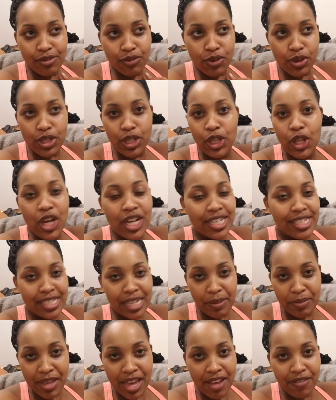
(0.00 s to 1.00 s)
for the longest
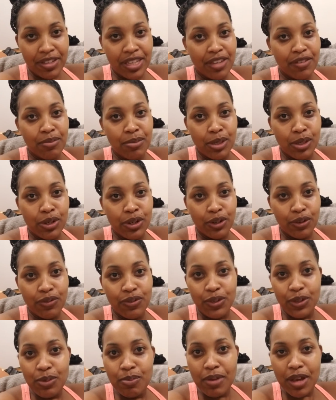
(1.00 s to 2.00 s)
time they haven't given me a
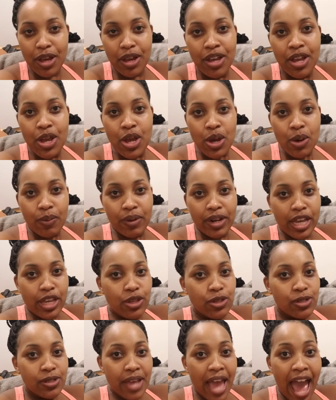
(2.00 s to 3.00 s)
curfew, but when I
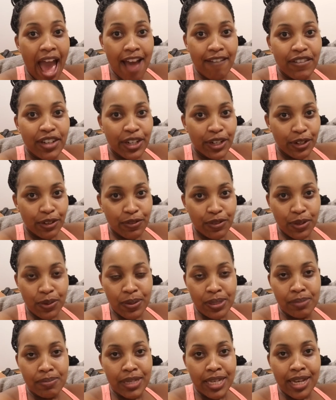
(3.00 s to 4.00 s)
used to have a curfew, it
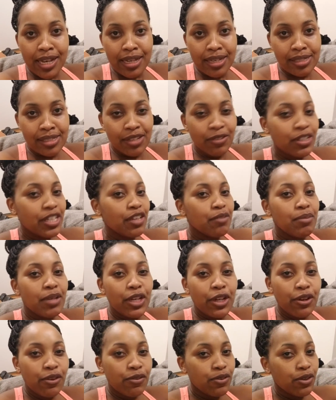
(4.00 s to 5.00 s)
was because they would give me
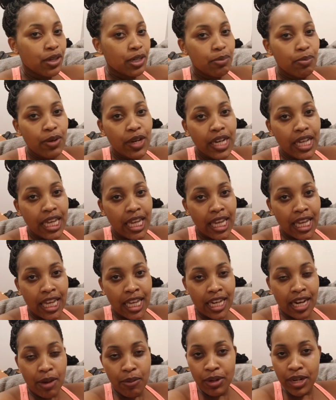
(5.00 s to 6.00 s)
curfew, I'd break
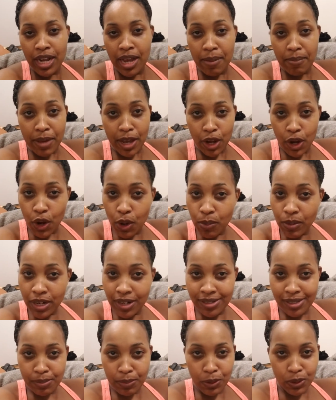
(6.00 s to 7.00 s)
it, I wouldn't come back home when I
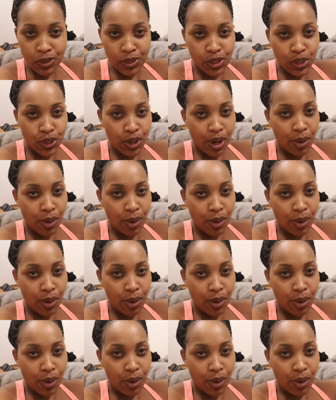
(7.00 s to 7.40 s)
was supposed to, I